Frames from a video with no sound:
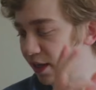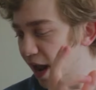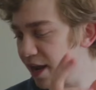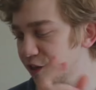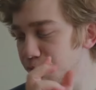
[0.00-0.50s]

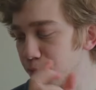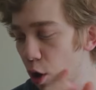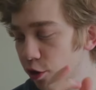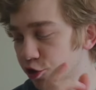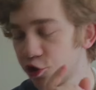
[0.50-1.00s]
Today is
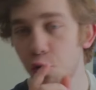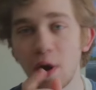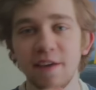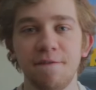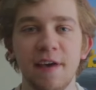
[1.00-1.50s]
March
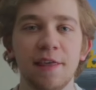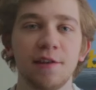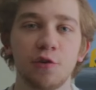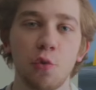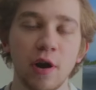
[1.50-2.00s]

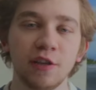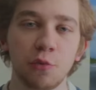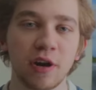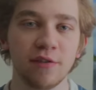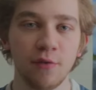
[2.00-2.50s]
25th,
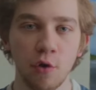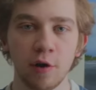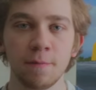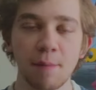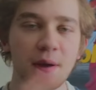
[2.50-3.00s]

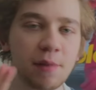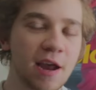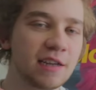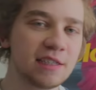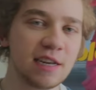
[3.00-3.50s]
2024, and my
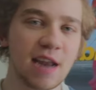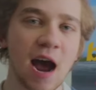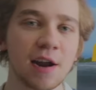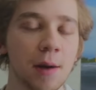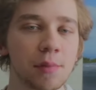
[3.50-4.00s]
plan is to
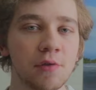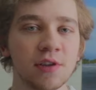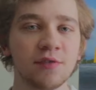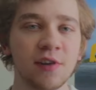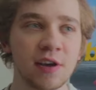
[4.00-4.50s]
not upload
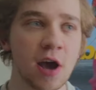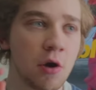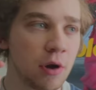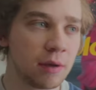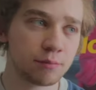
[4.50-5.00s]
this
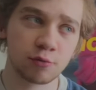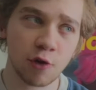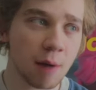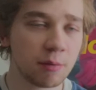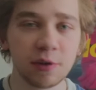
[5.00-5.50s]
video
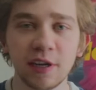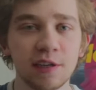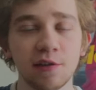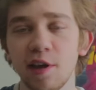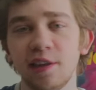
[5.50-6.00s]
probably
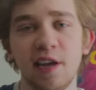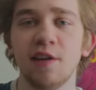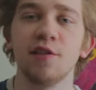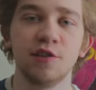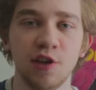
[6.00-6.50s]
until like the
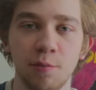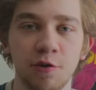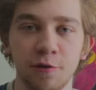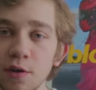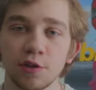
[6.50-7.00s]
end of the
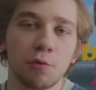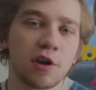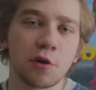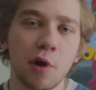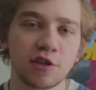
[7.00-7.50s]
summer. So
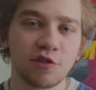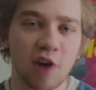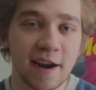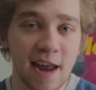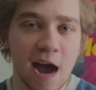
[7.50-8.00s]
what you're watching
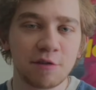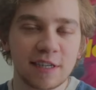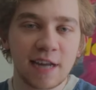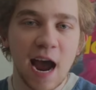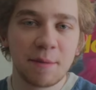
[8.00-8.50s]
right now is
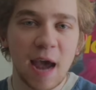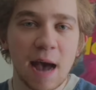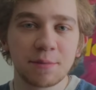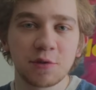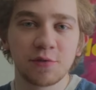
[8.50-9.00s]
a time
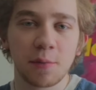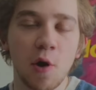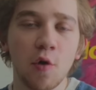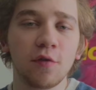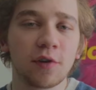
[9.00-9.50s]
capsule from
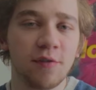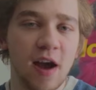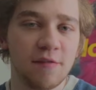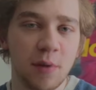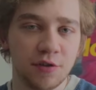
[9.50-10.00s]
over
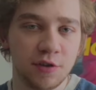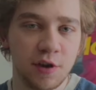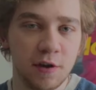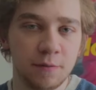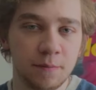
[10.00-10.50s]
5 months
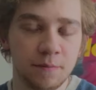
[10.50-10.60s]
ago.